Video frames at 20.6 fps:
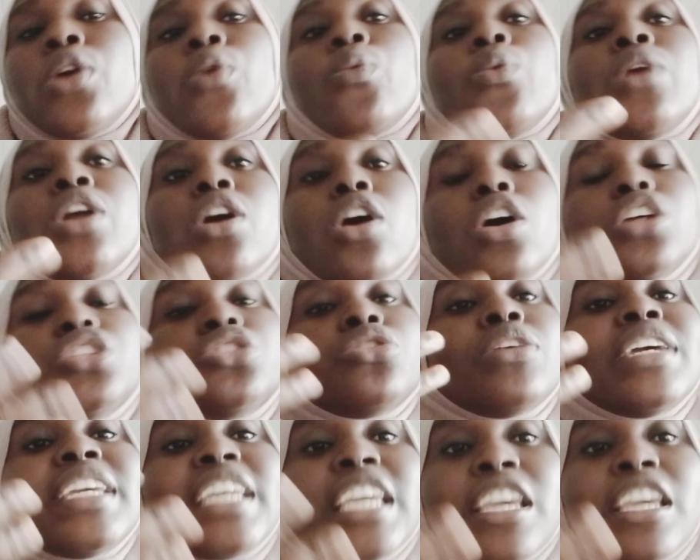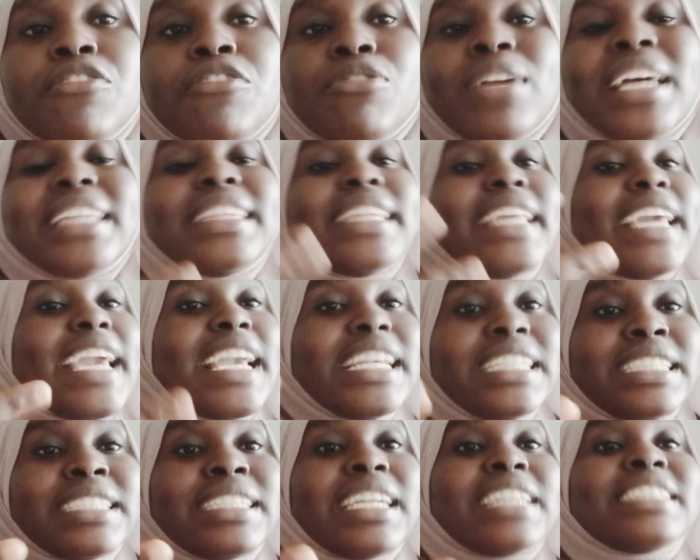will also give you an
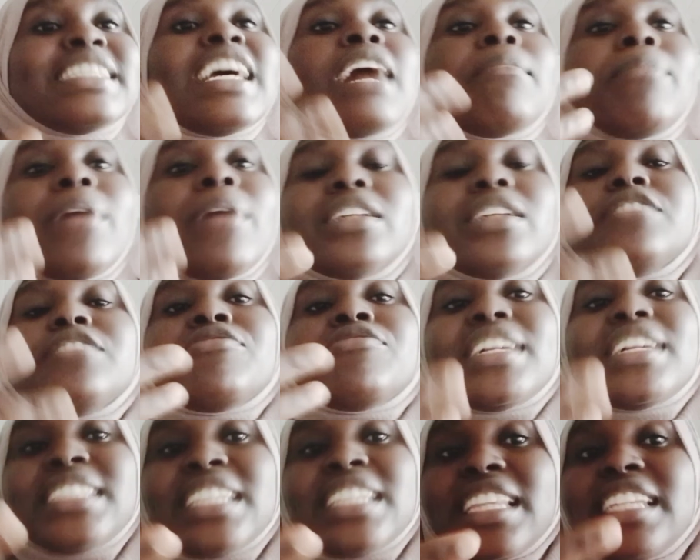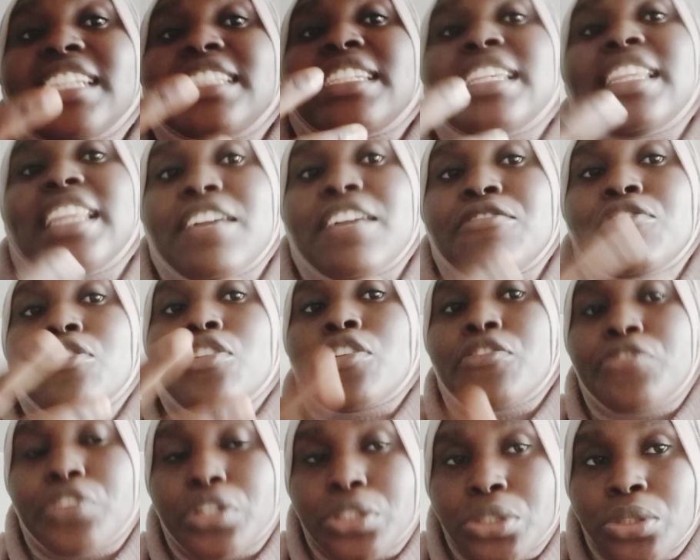insight about the fertility level
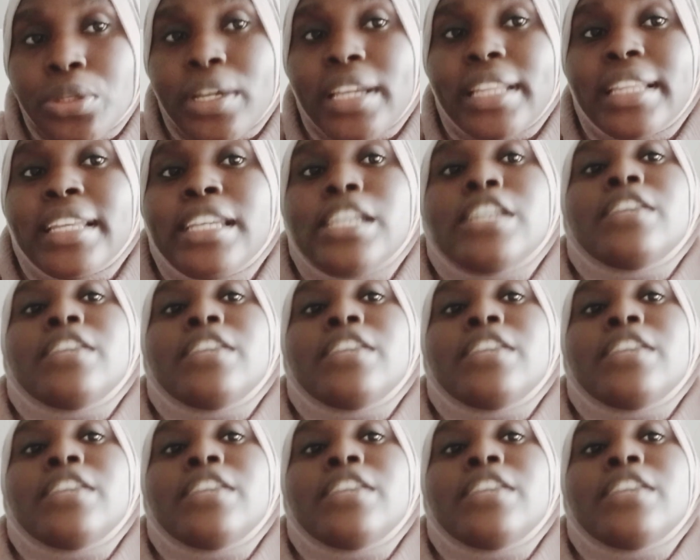of your soil,